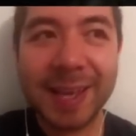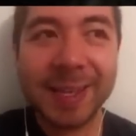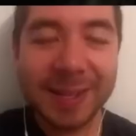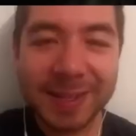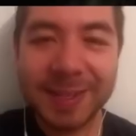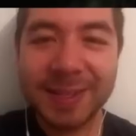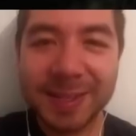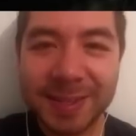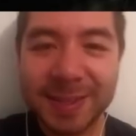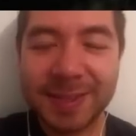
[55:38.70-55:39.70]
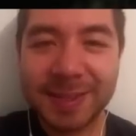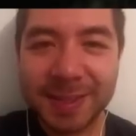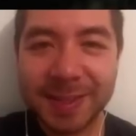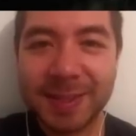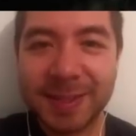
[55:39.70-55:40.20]
wemp plants
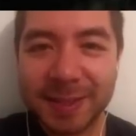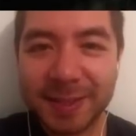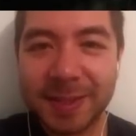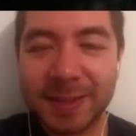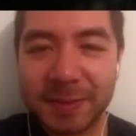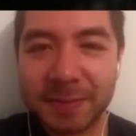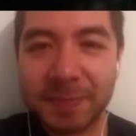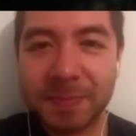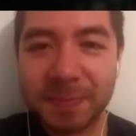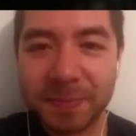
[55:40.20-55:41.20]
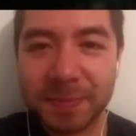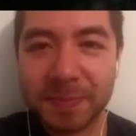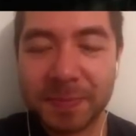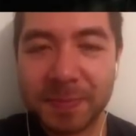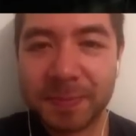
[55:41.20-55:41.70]
and corn for.
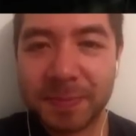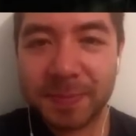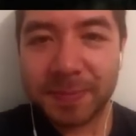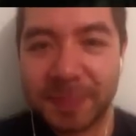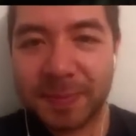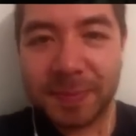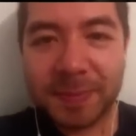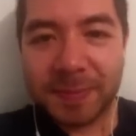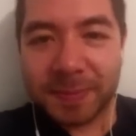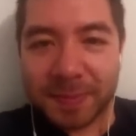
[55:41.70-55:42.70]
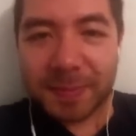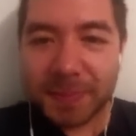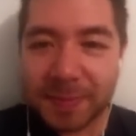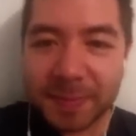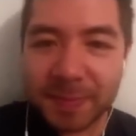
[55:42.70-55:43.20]
So you farm
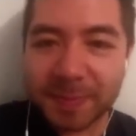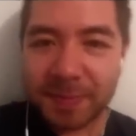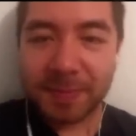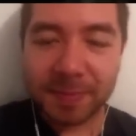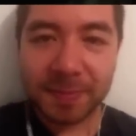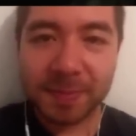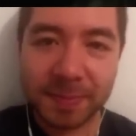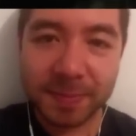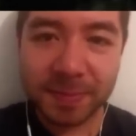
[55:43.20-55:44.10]
90 quality wemp,